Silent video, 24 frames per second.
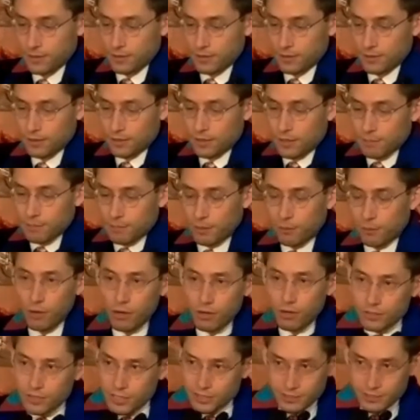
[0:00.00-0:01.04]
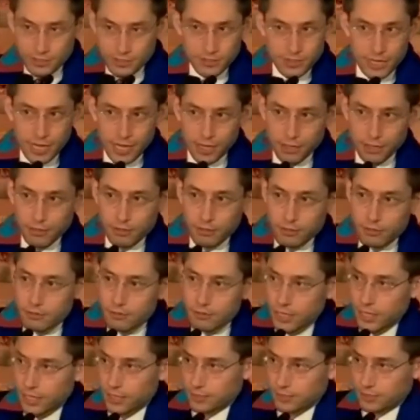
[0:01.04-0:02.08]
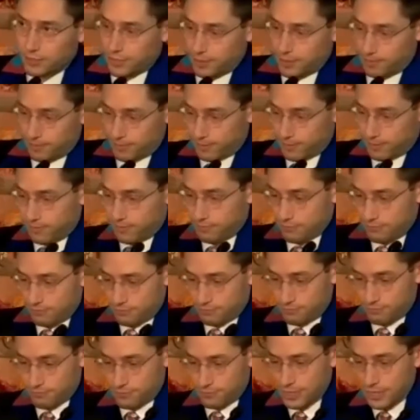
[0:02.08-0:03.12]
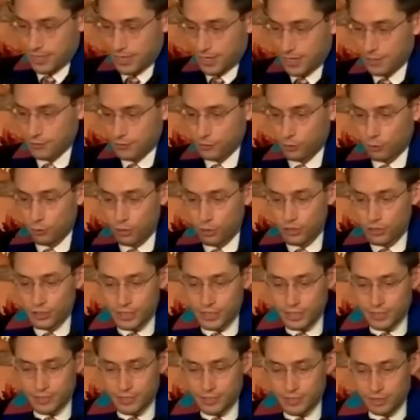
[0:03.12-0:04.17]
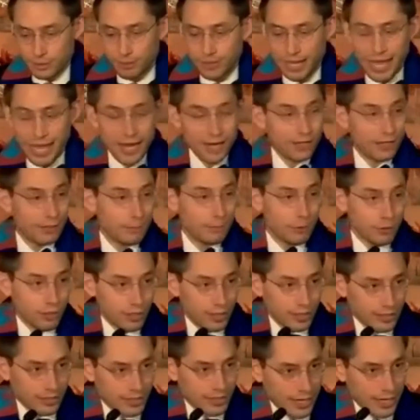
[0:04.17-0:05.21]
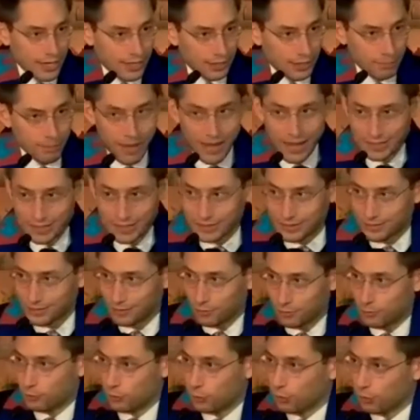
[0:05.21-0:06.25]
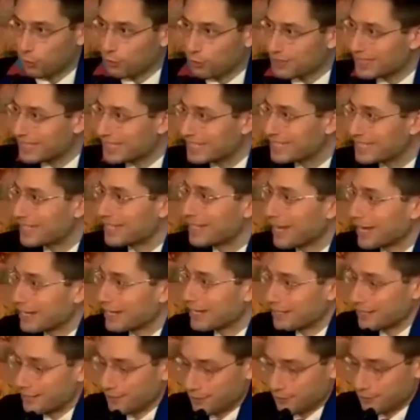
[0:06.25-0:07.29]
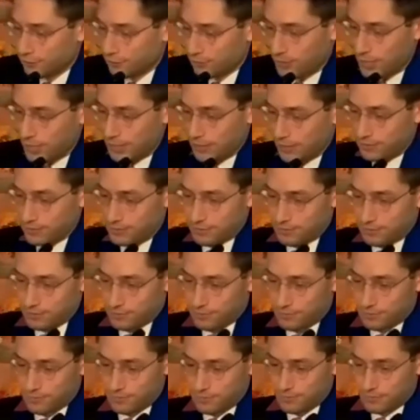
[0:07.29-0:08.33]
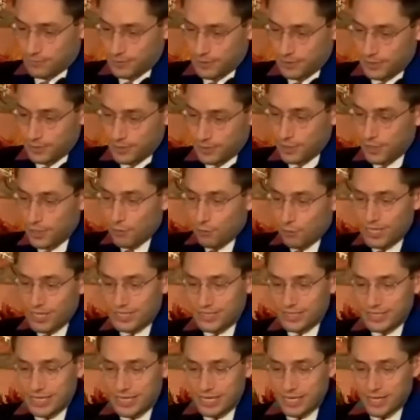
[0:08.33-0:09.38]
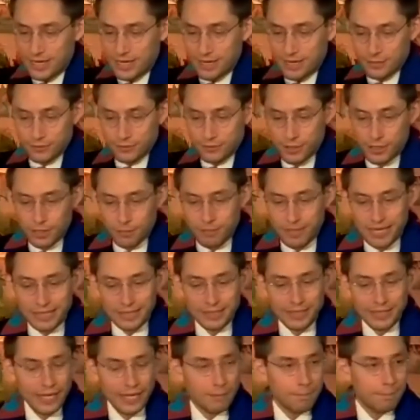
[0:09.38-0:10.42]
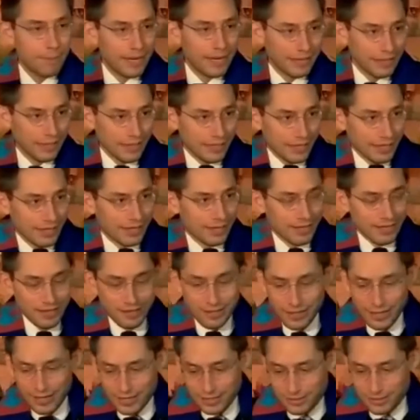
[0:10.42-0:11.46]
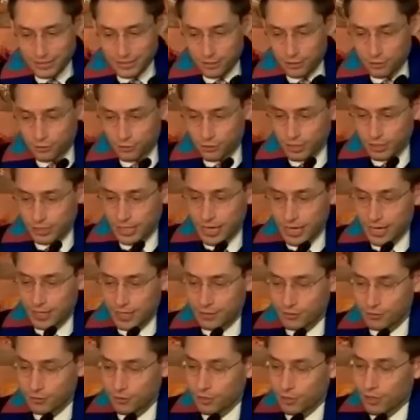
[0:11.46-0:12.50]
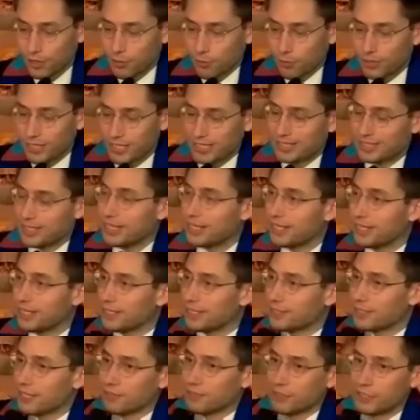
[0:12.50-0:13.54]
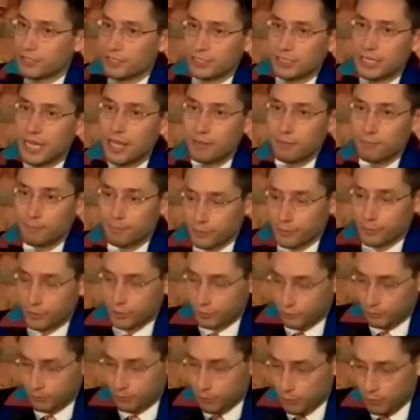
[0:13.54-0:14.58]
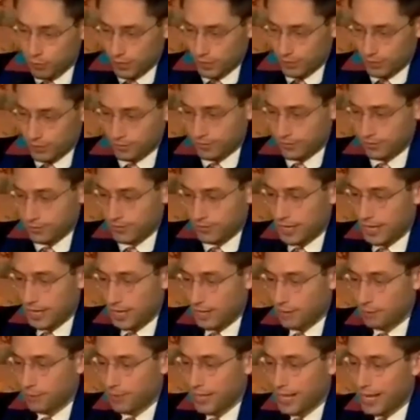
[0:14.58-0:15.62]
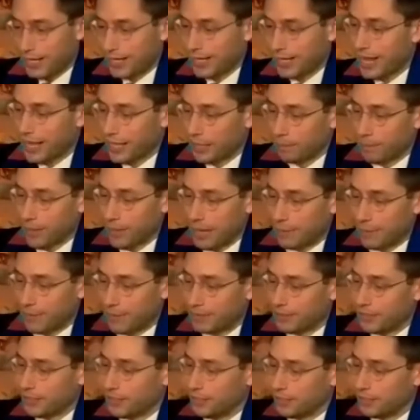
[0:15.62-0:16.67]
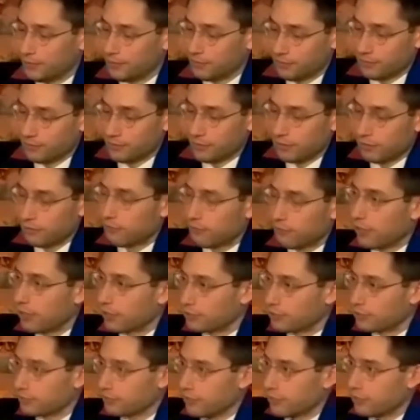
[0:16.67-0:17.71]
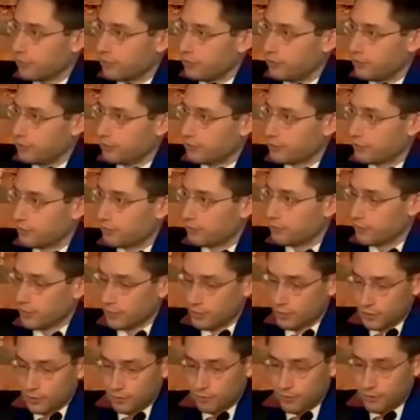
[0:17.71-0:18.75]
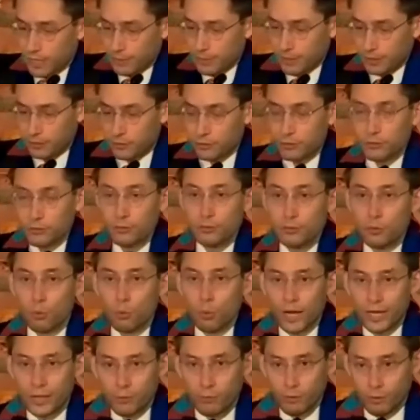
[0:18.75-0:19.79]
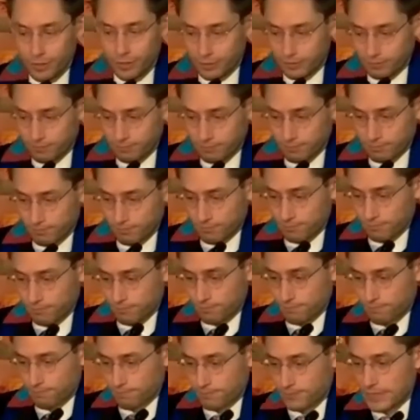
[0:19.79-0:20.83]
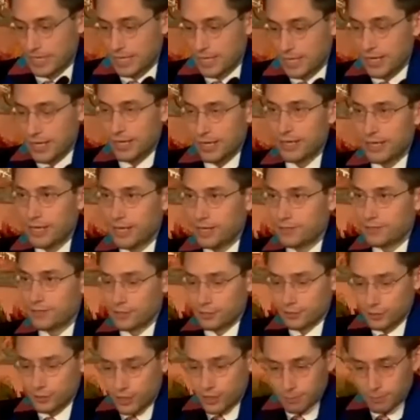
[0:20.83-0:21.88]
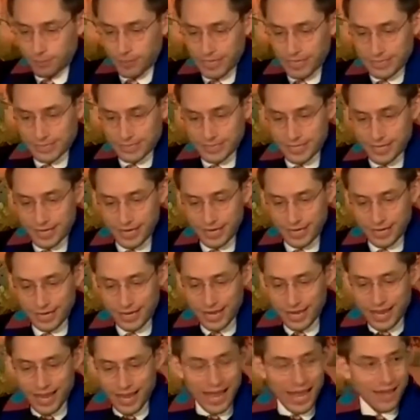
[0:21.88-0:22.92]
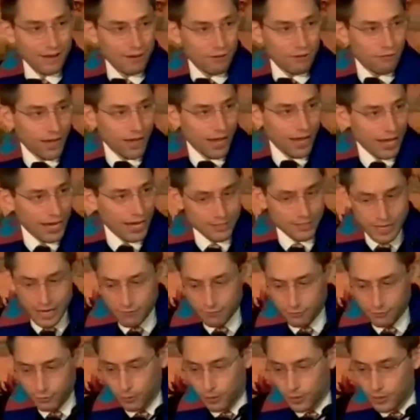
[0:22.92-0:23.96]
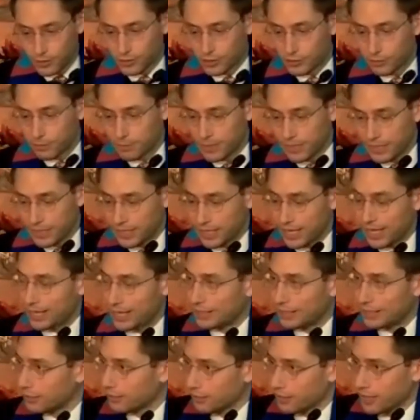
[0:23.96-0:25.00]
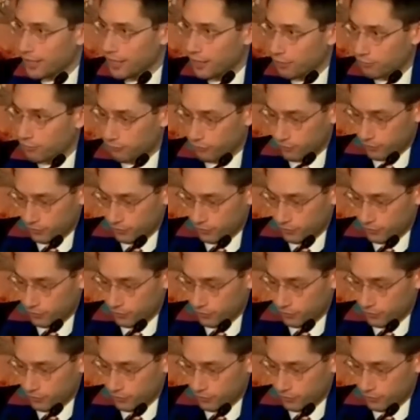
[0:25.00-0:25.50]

But wokeness is not a new concept. It has origins in the Black community dating back to as early as the 1920s. We see it in a song by Lead Belly in 1938 when he sings of the Scottsboro Boys, 9 Black Alabama teens falsely accused of raping 2 white women. He ends the song by saying, "I advise everyone to be a little careful.